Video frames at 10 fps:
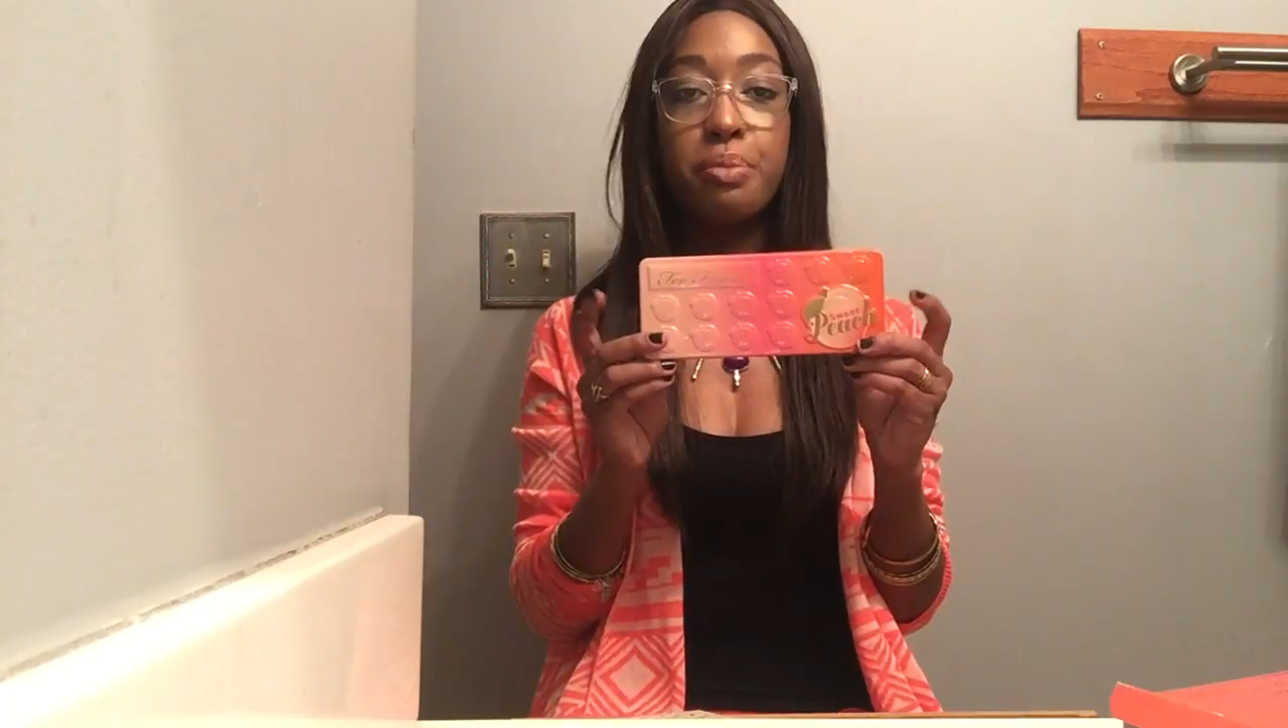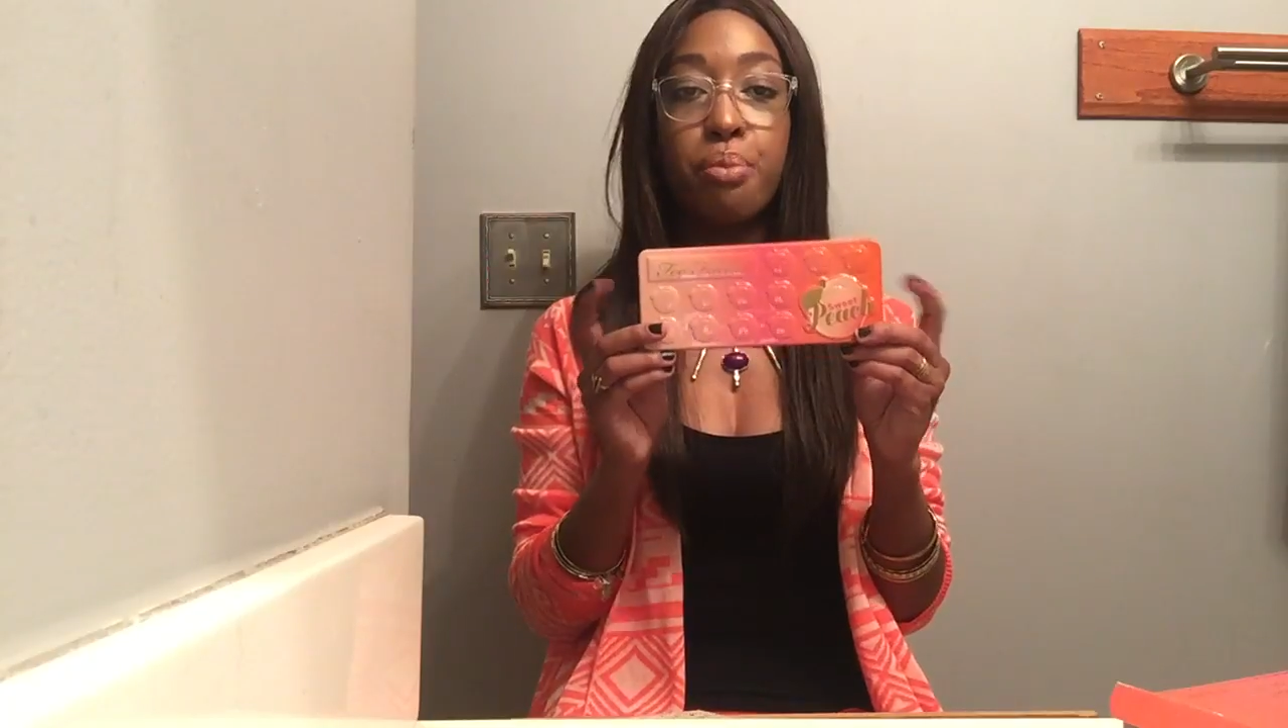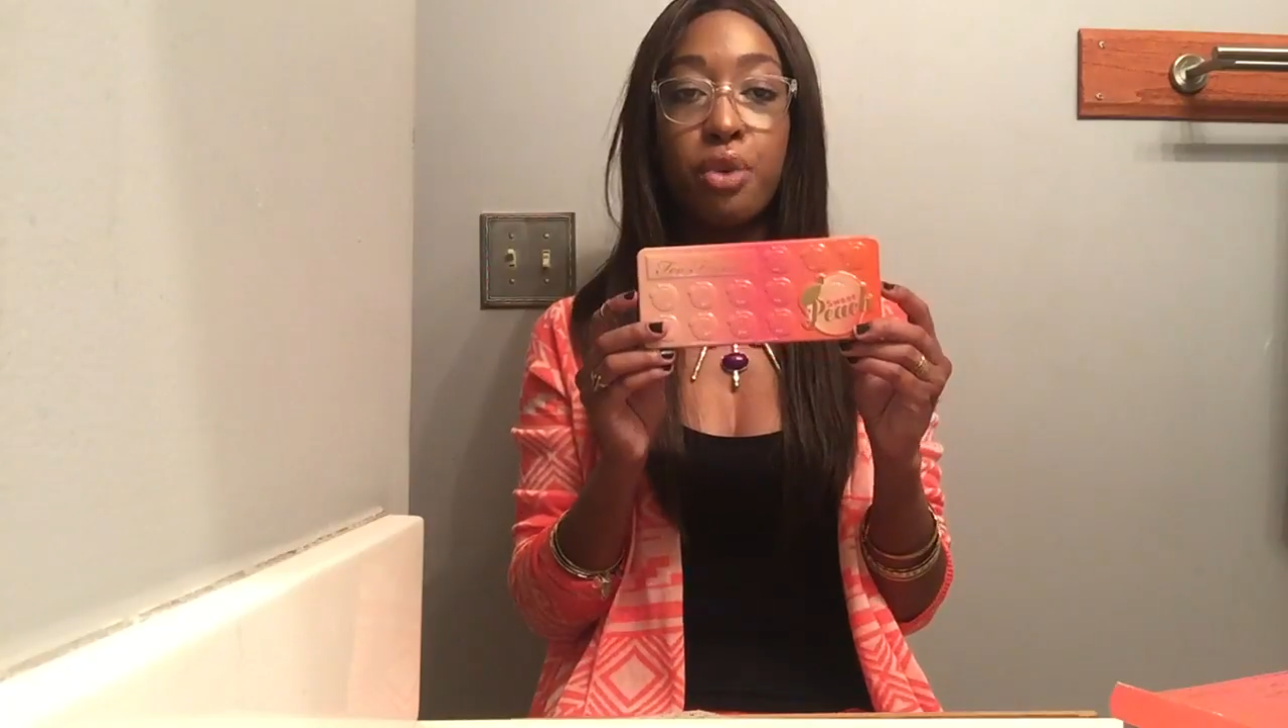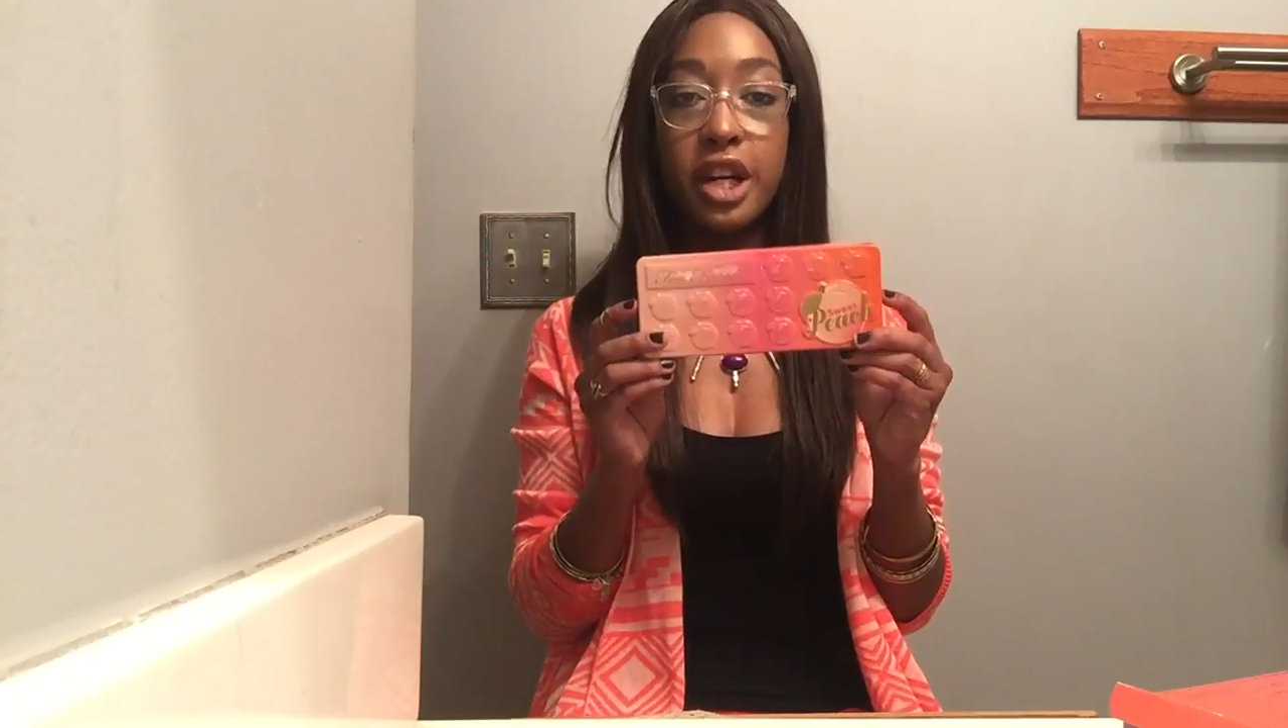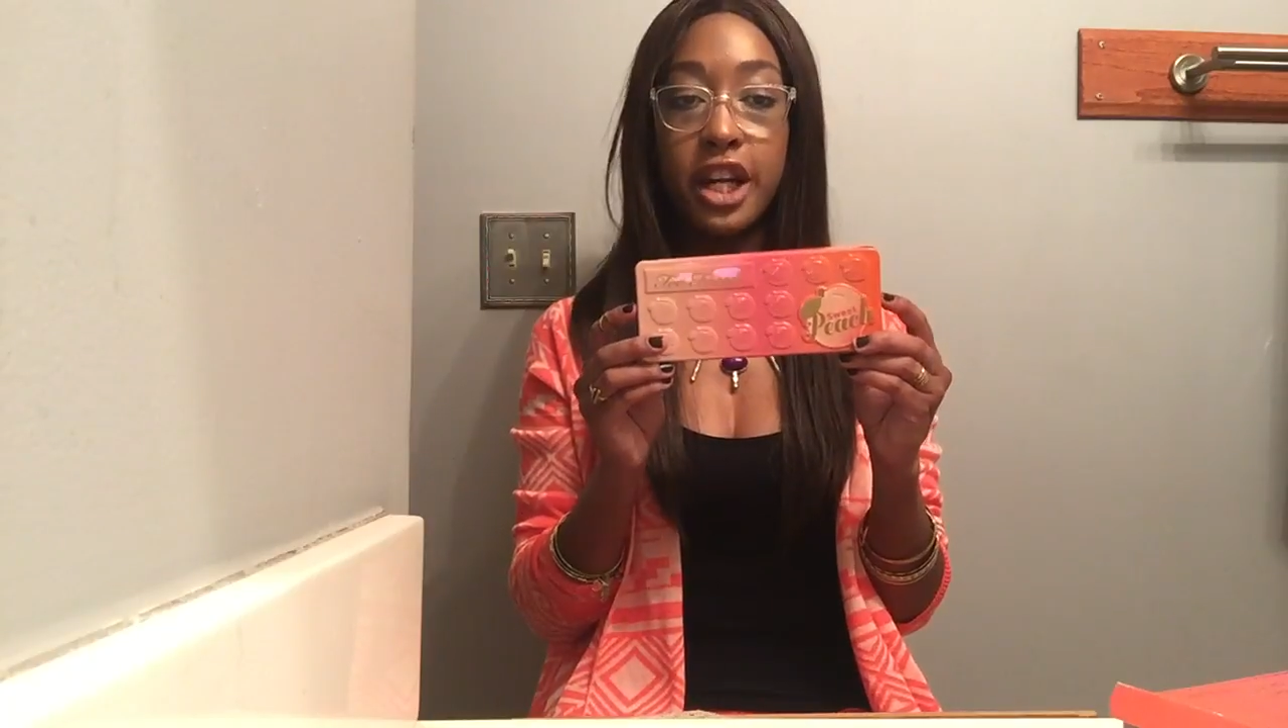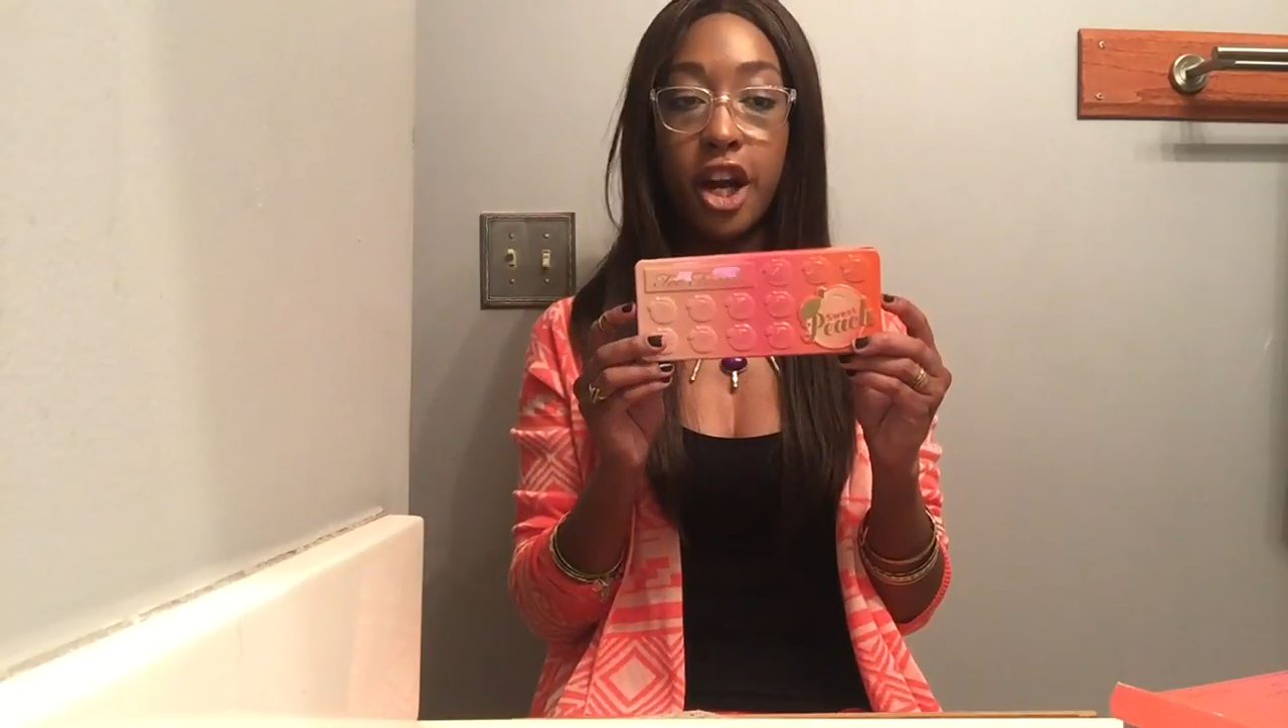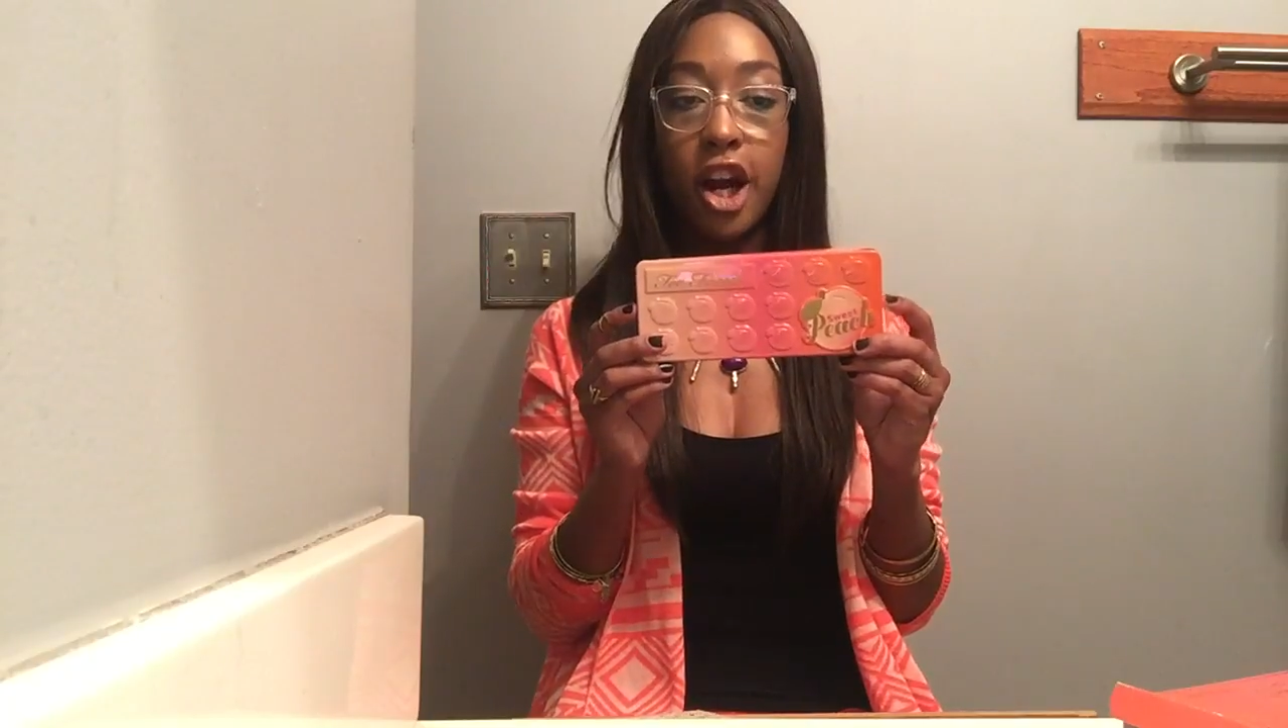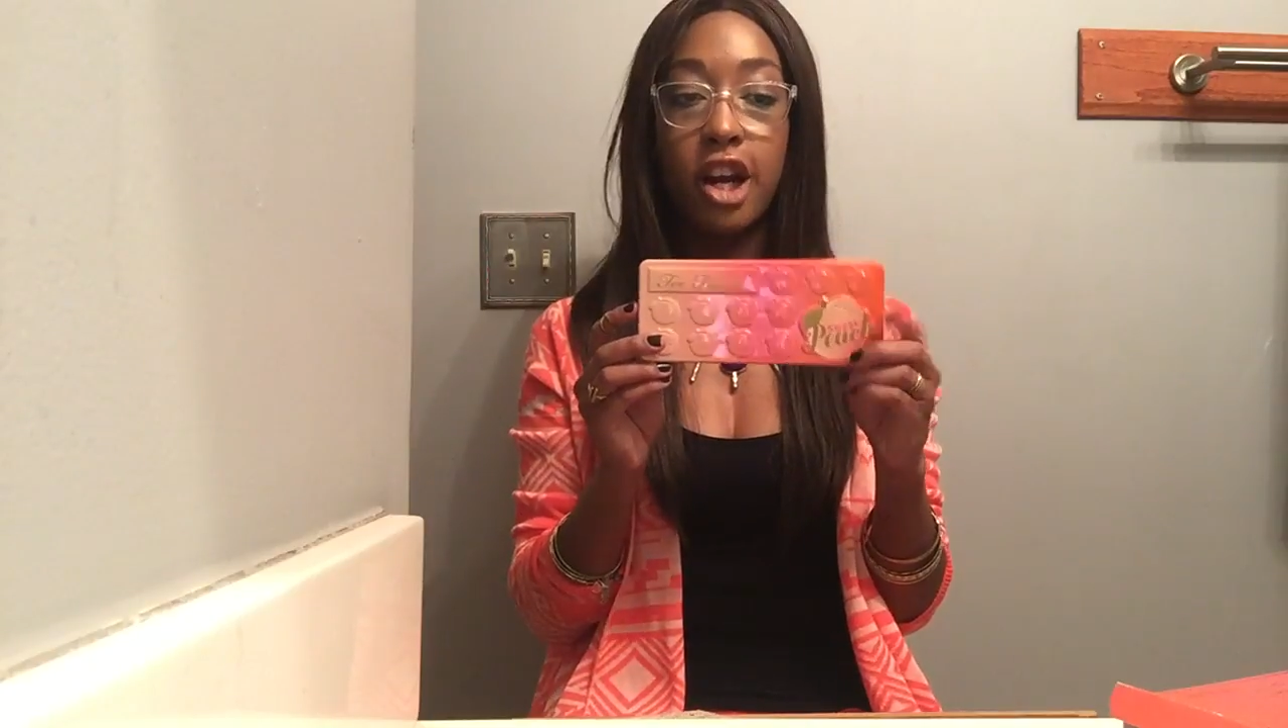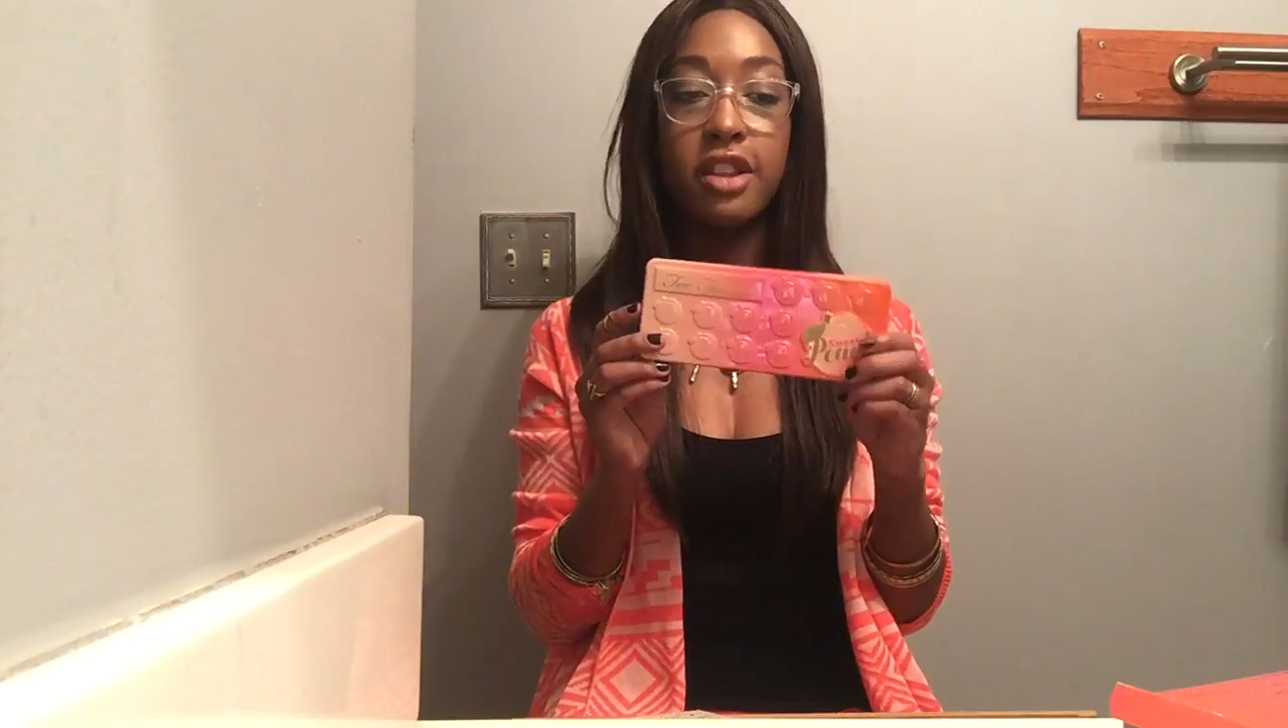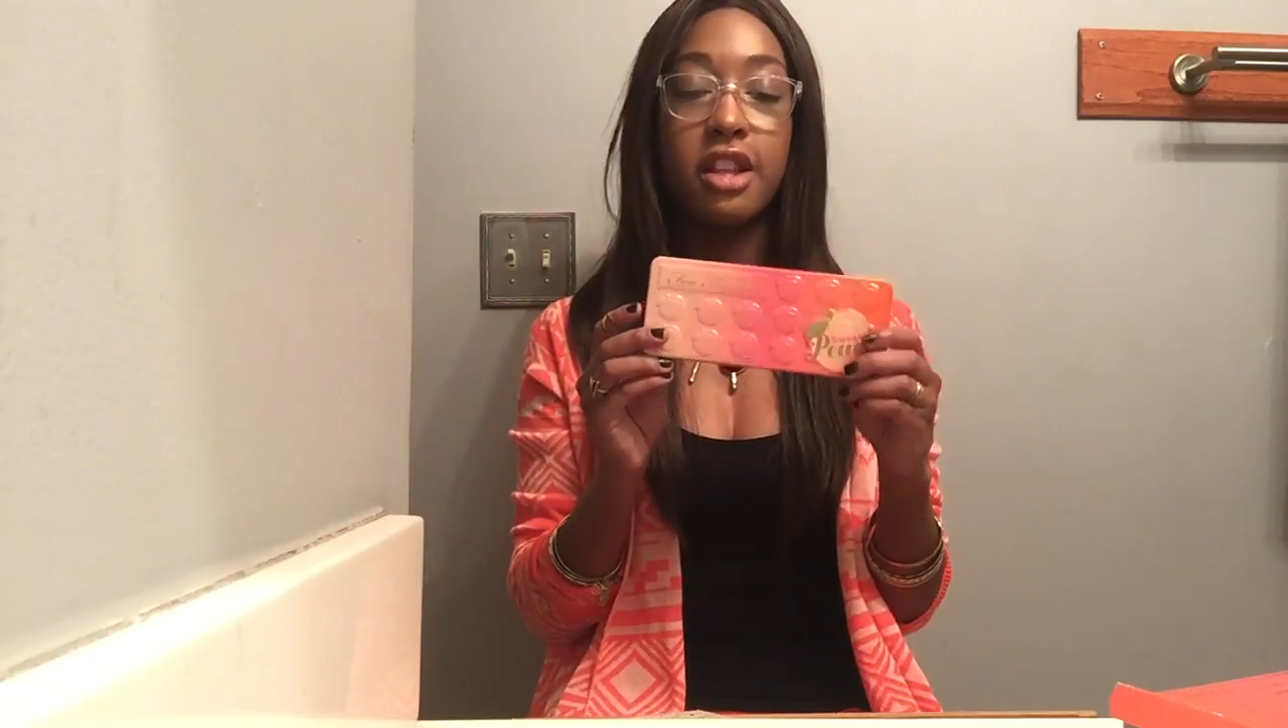
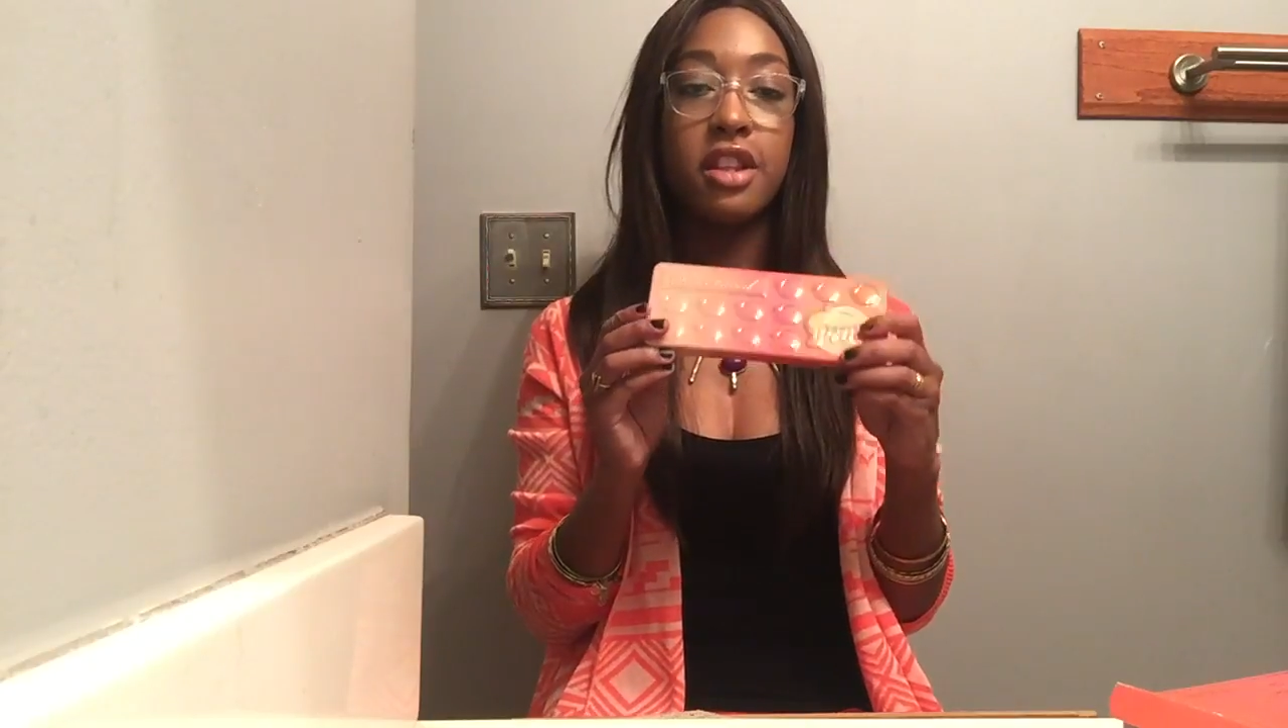prettier than